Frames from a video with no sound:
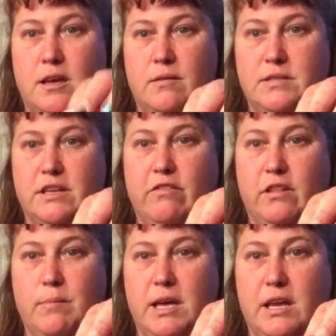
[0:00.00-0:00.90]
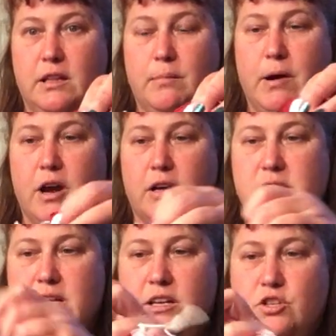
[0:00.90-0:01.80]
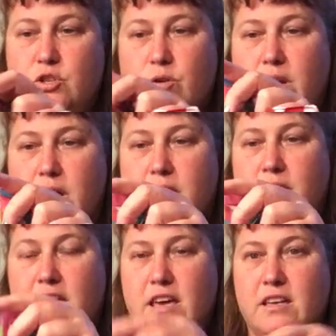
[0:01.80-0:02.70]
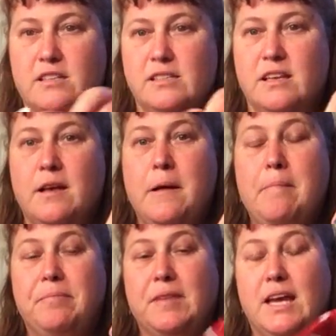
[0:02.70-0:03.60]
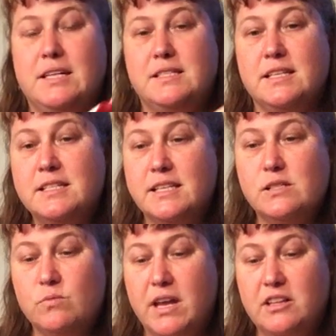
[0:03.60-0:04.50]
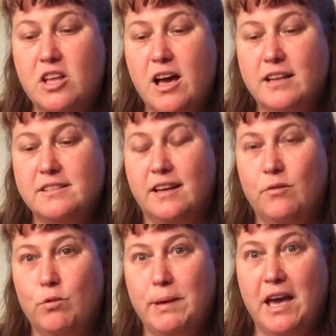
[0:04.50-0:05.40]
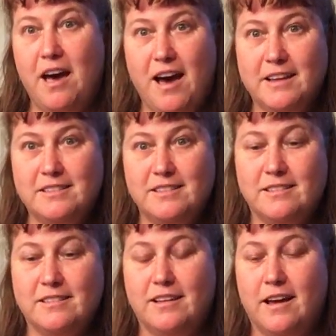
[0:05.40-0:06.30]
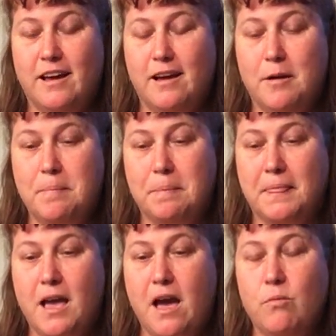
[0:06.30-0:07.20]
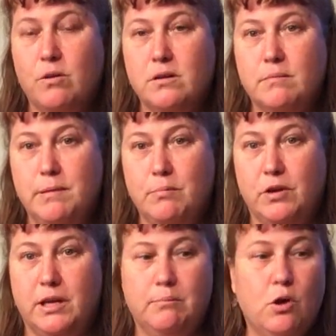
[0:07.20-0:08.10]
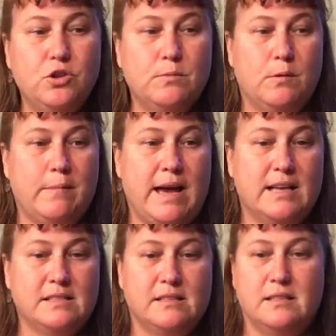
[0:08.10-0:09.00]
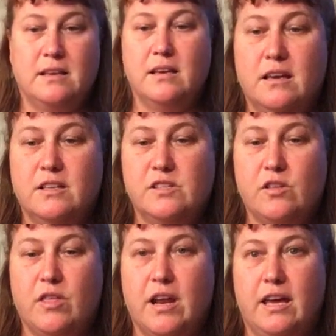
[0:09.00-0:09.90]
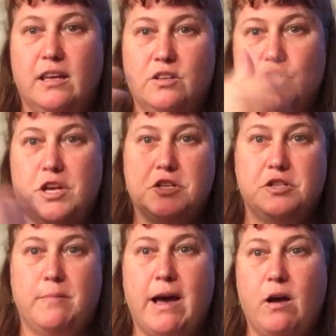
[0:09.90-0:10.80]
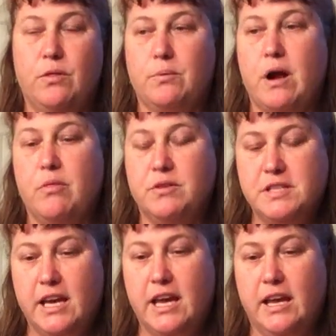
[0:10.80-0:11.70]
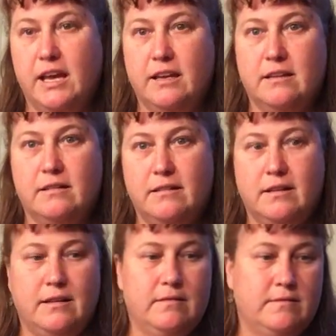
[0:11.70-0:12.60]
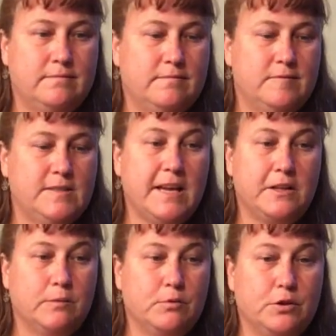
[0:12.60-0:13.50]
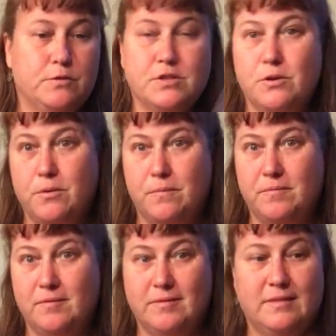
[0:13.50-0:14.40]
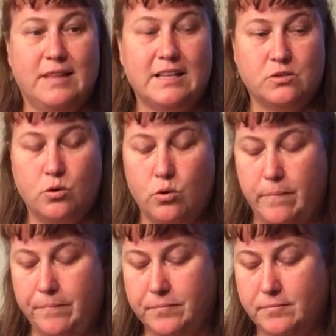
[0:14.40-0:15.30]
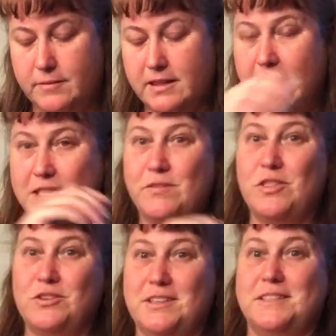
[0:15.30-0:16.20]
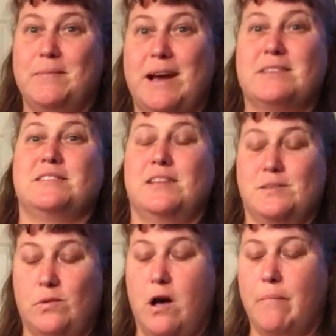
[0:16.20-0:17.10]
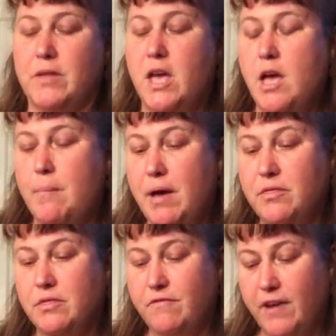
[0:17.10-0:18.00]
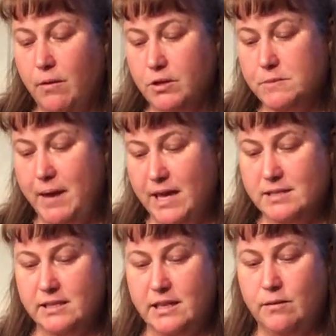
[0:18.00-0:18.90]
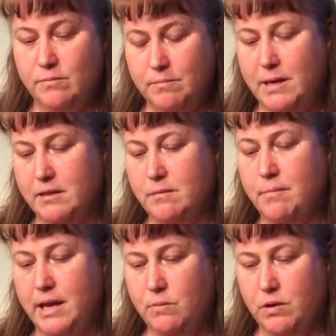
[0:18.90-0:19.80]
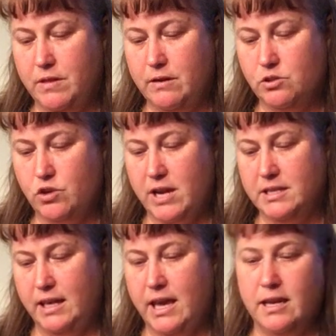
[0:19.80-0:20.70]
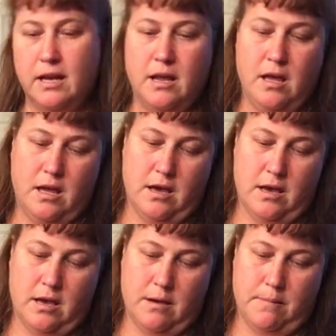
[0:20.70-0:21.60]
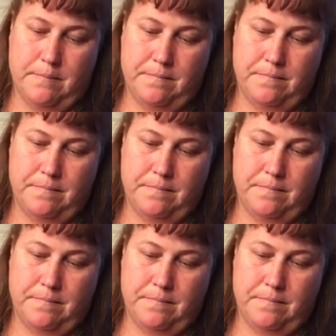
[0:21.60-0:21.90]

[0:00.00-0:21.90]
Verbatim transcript: I'll definitely be hitting the parks and enjoying these. And since I sweat a lot and it will be hot, I will be bringing multiple masks so that I can change them out throughout the day and cycle them through. So that's cool. Lots of other Disney masks as well. But the Fireworks Paisley being the main one that I was trying to get. I'm